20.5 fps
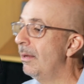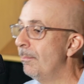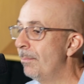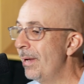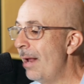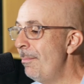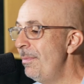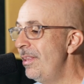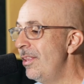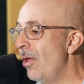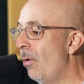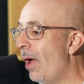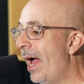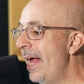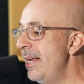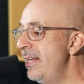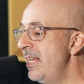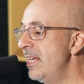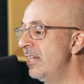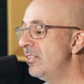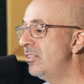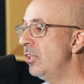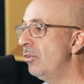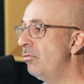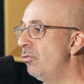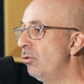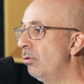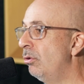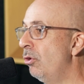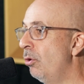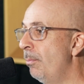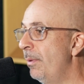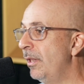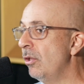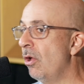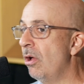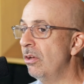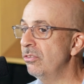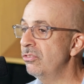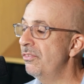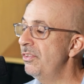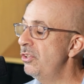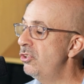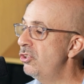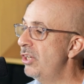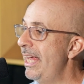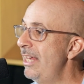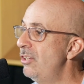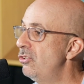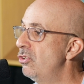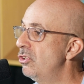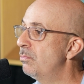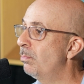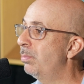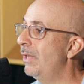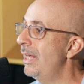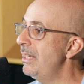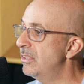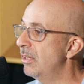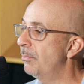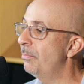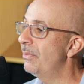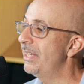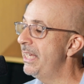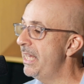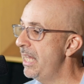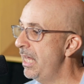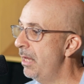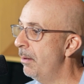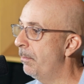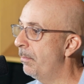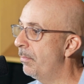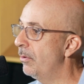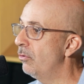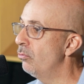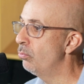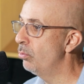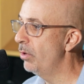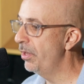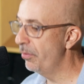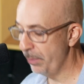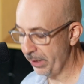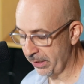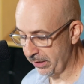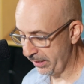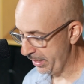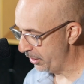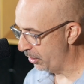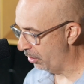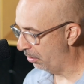But I mean, the idea is here, if you're a little bit lost on the changes, play something hip rhythmically,